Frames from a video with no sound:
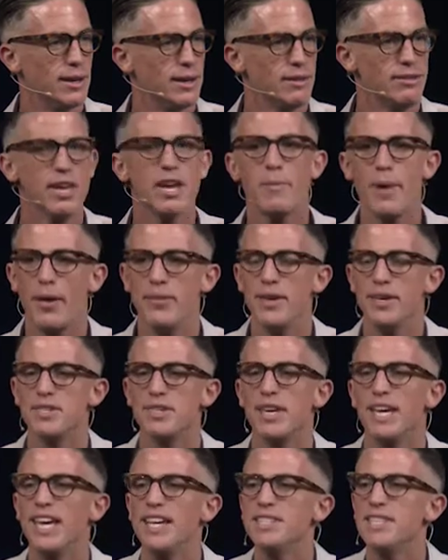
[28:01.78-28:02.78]
Think about
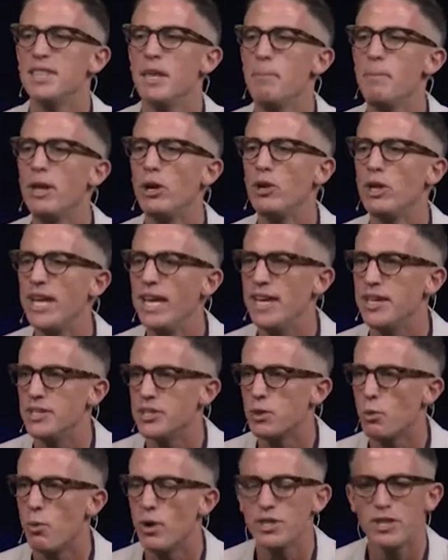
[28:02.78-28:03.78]
this. He's in the Middle
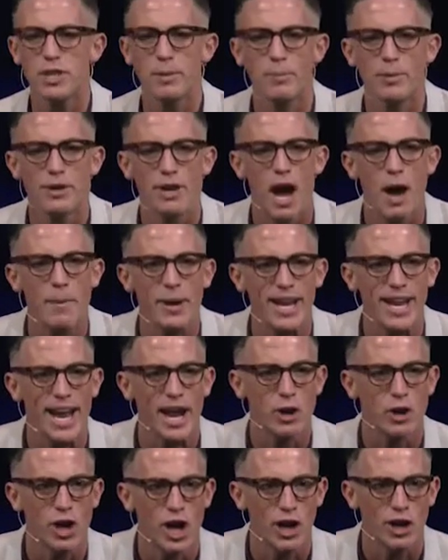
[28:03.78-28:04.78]
East. What's the predominant
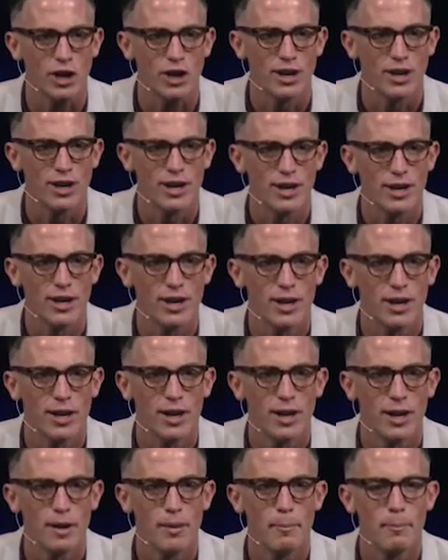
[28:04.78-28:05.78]
hair color?
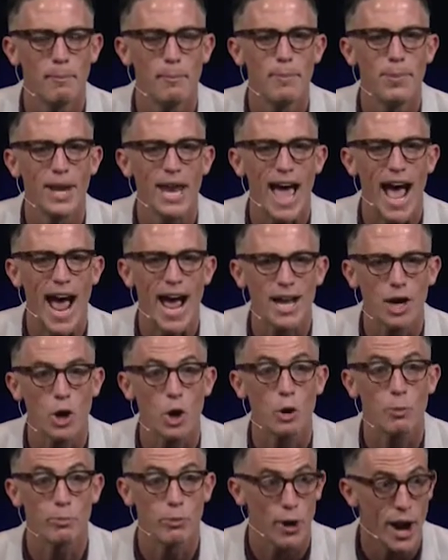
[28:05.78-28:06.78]
Black
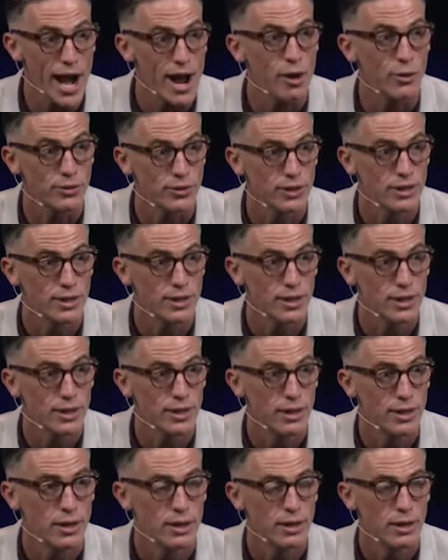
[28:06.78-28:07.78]
or brown.
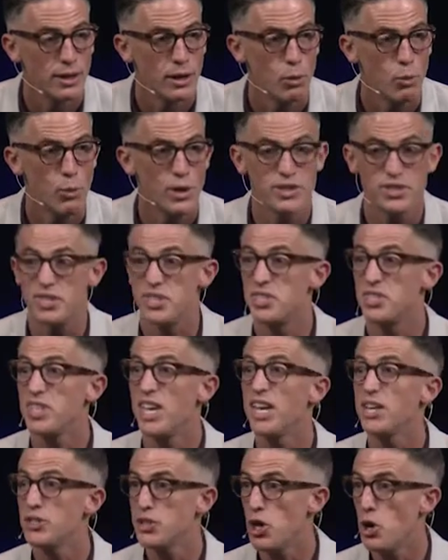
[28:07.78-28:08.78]
What's the
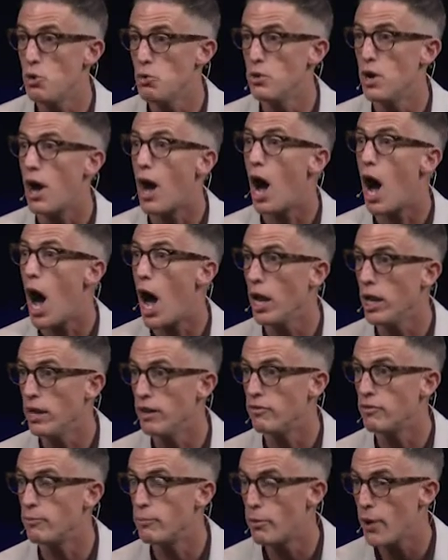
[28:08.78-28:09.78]
skin tone?
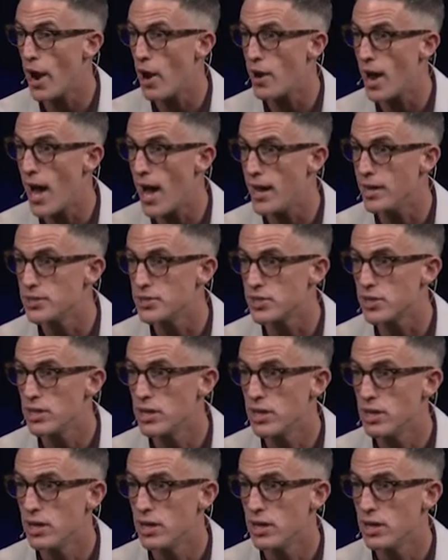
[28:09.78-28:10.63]
Olive, brown eyes.